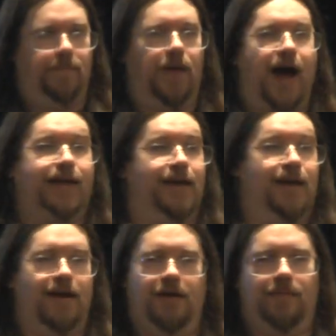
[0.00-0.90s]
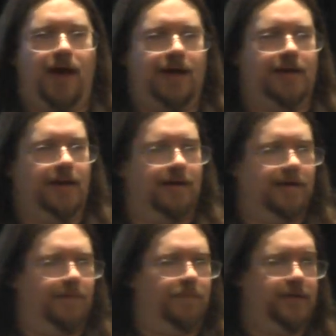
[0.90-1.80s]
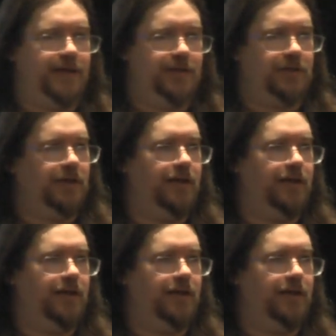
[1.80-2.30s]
blocking and unblocking potential